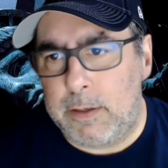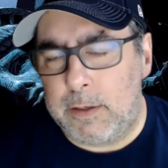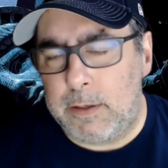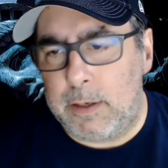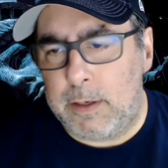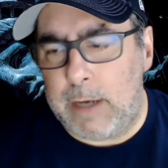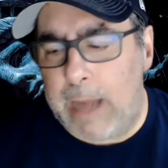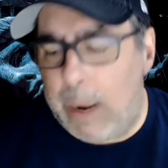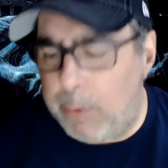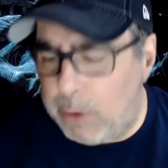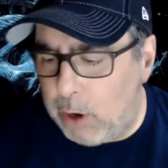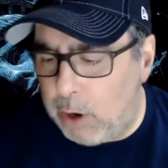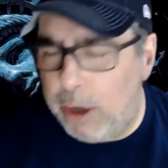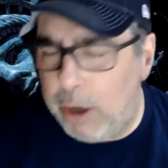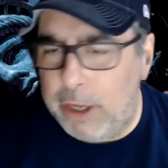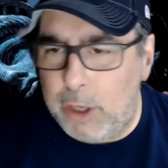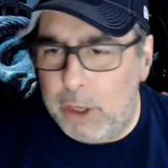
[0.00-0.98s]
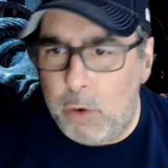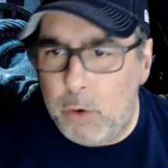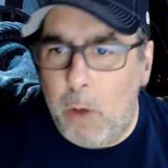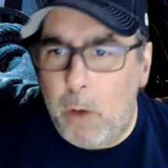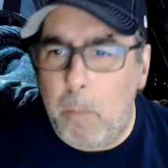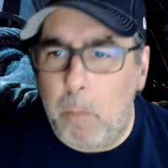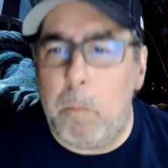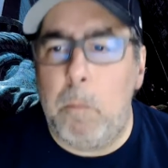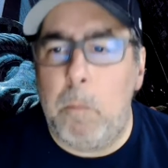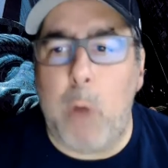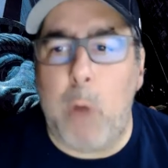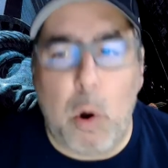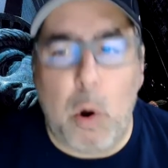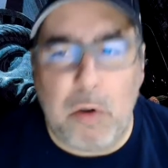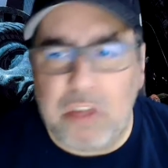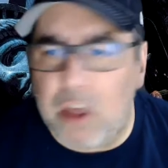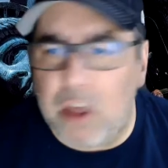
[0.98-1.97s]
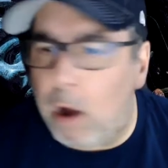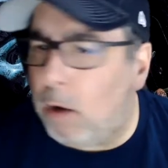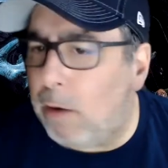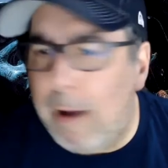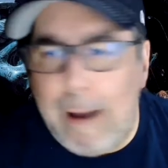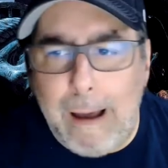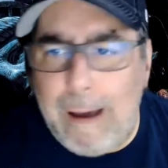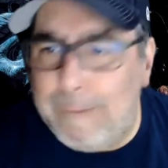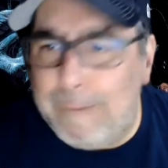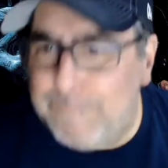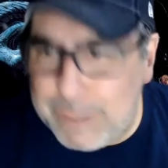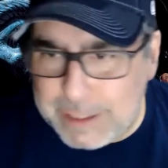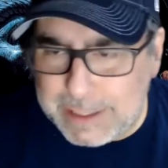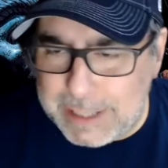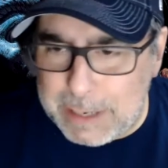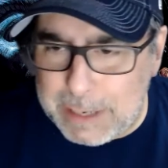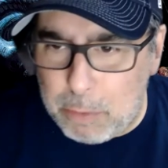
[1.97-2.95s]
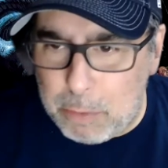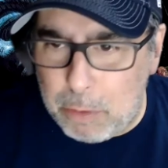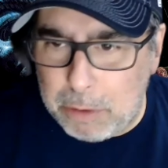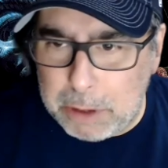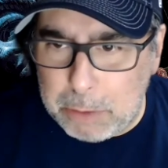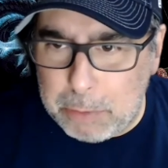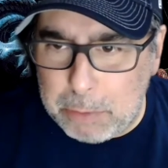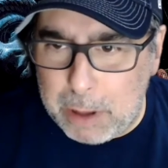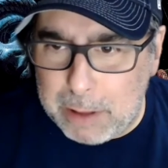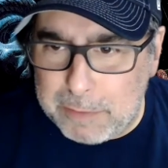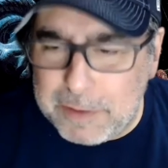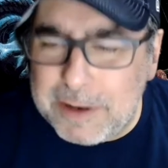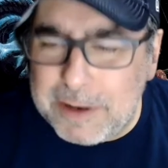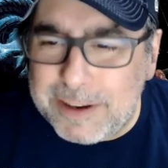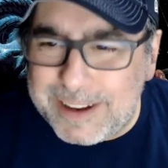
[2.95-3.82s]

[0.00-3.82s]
And I would argue both are obviously morally relevant,